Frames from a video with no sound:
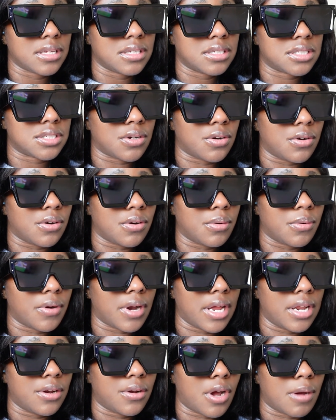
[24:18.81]
So
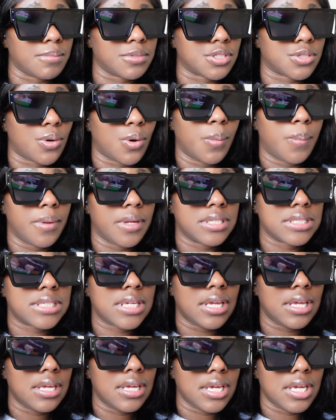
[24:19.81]
right now I'm just hoping to
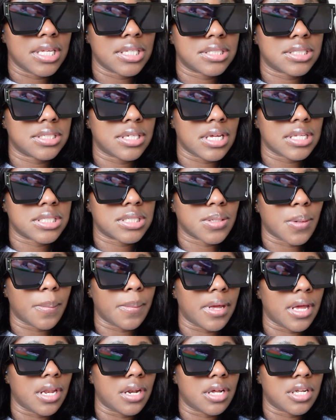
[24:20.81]
eat, get some
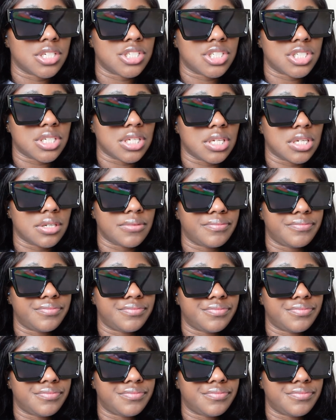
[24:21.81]
energy,